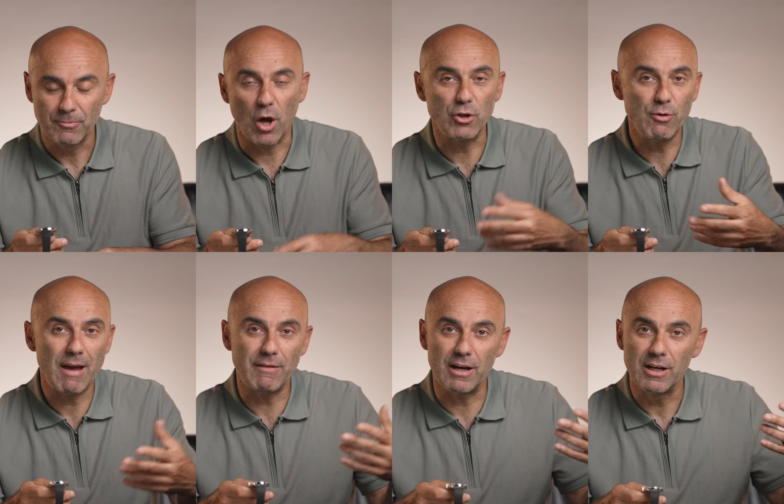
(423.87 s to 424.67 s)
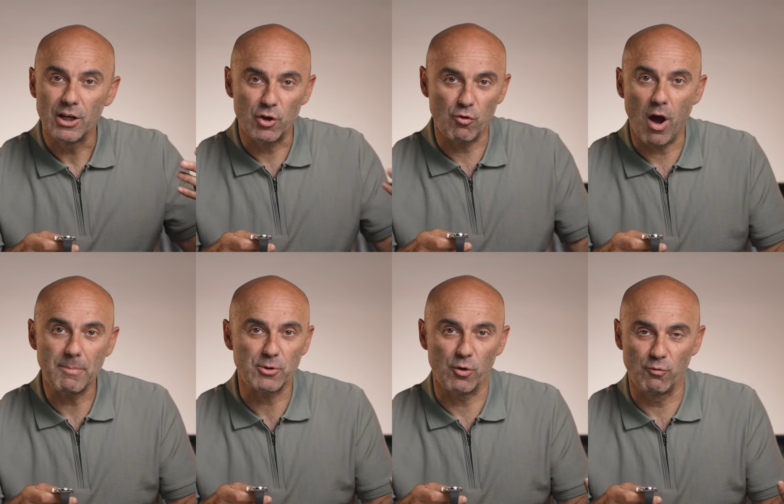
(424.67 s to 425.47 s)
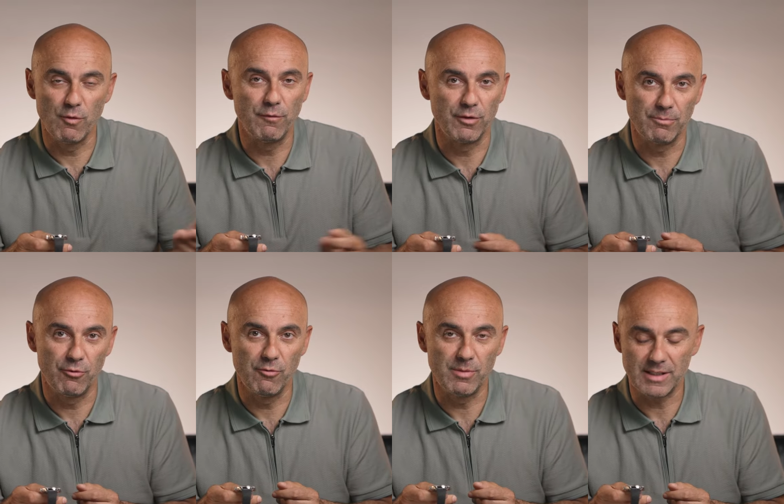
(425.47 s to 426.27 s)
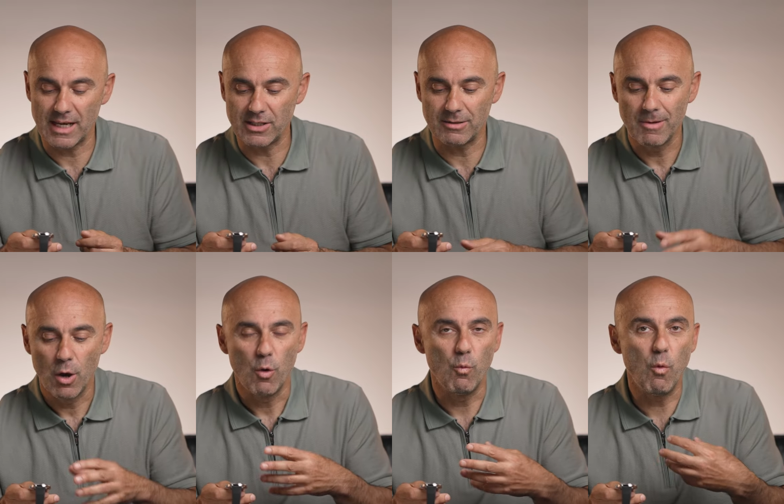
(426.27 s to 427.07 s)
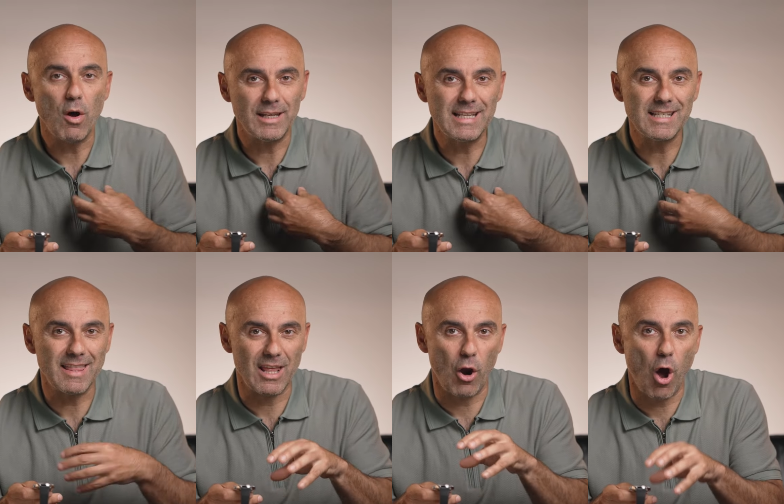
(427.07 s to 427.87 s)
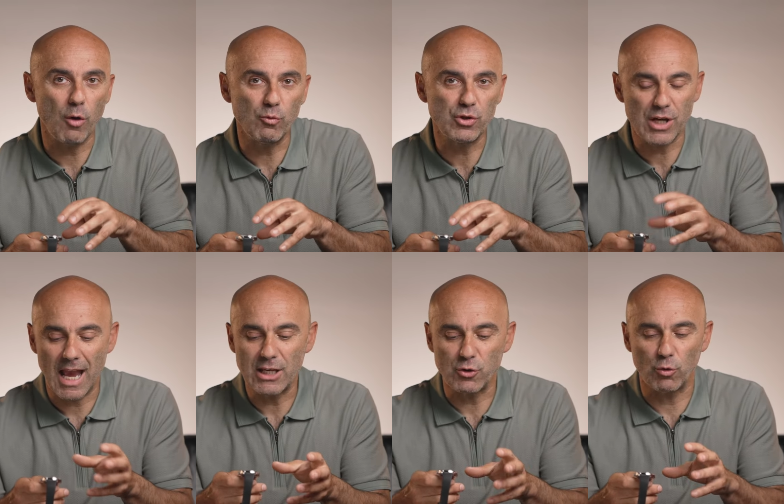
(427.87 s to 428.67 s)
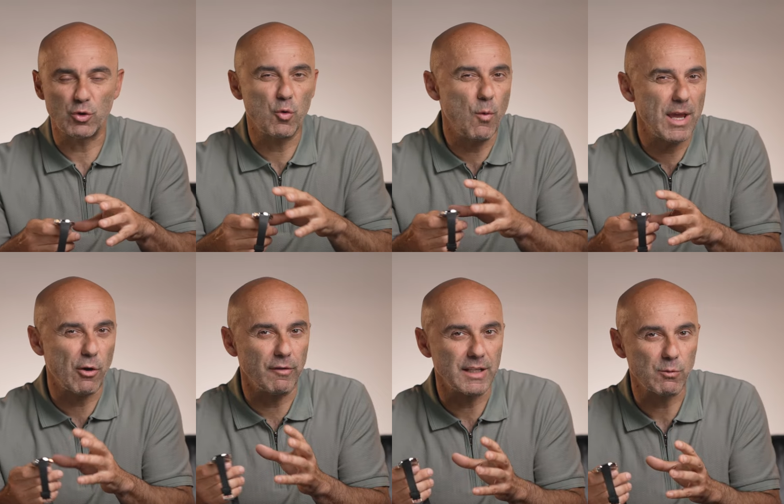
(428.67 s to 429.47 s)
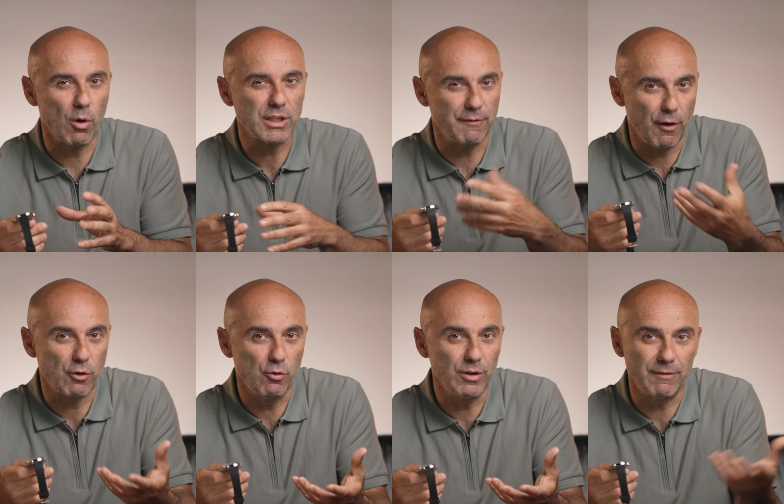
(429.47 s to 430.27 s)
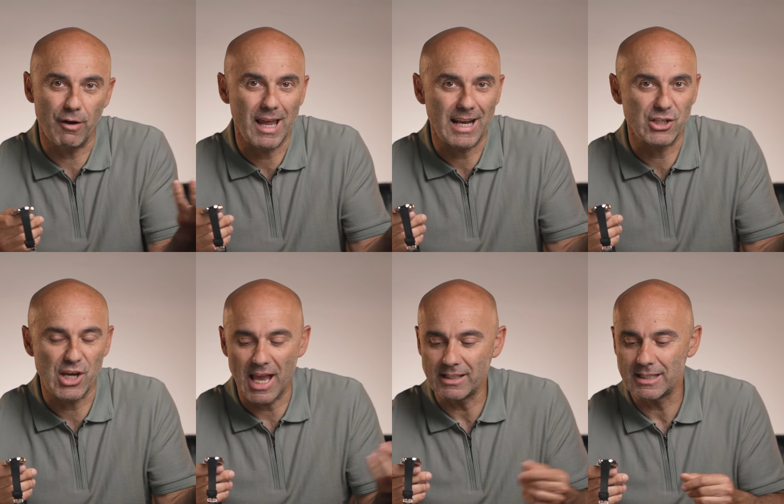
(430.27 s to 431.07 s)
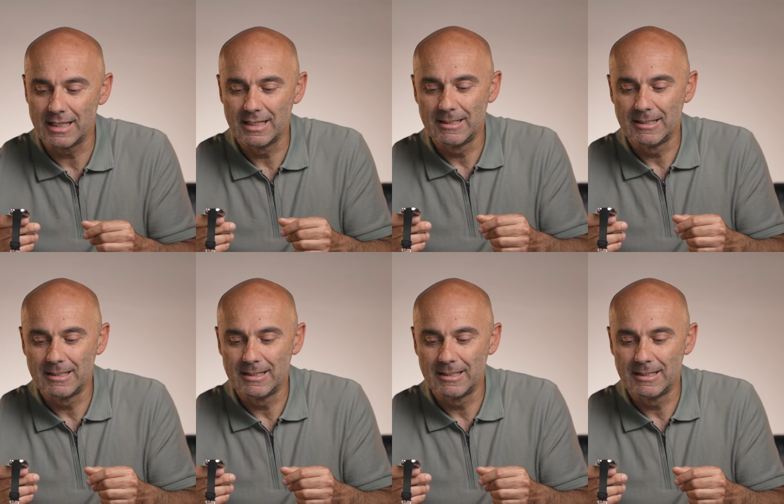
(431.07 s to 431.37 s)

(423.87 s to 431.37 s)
I do have a gripes or room for improvement section. What is it that I would change or tweak on this watch if I could, if I had a chance?